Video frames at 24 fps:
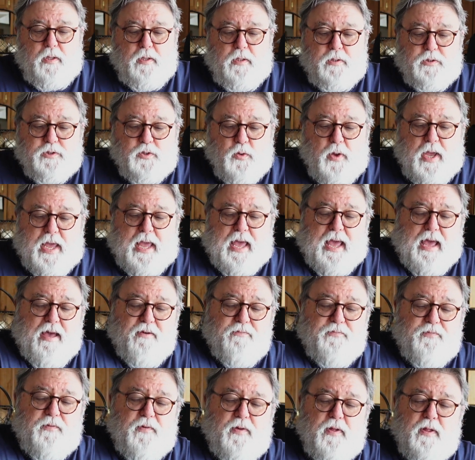So I
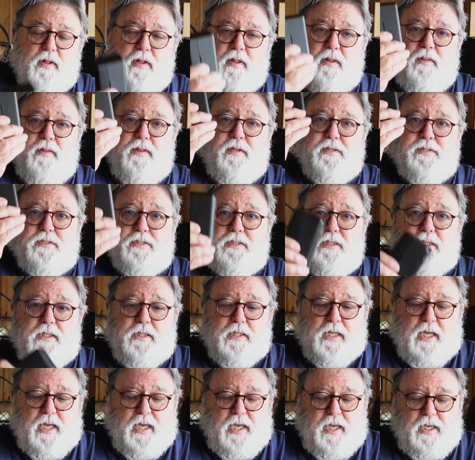have this little
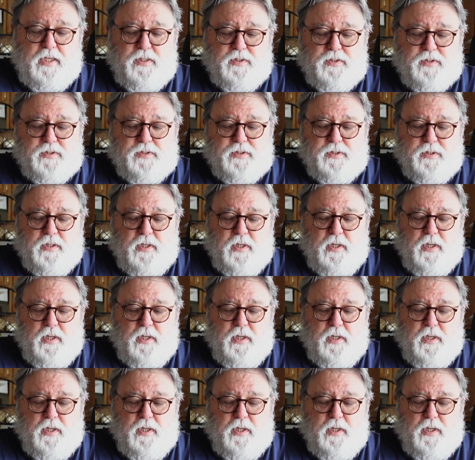case.